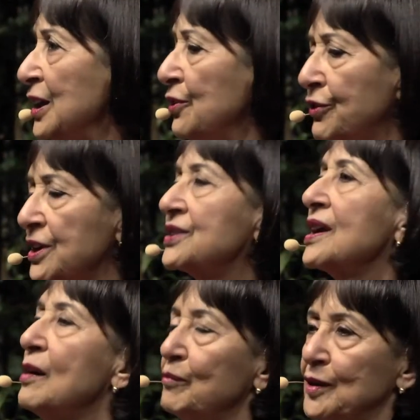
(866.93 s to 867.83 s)
For
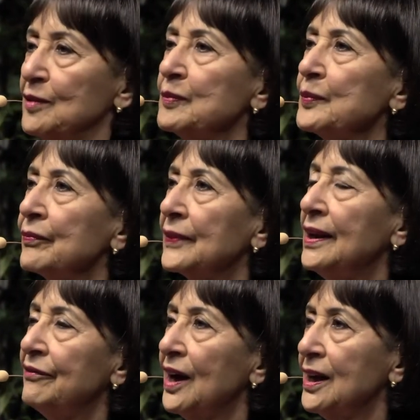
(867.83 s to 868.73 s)
example,
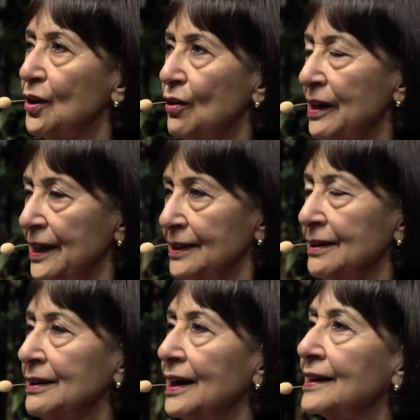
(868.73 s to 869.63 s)
if I go
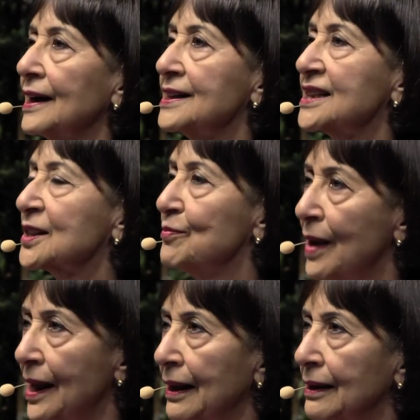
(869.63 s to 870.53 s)
in and I
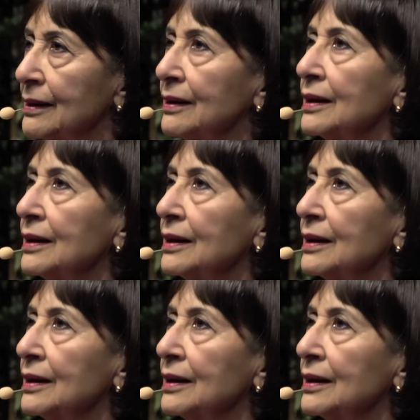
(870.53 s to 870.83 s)
smell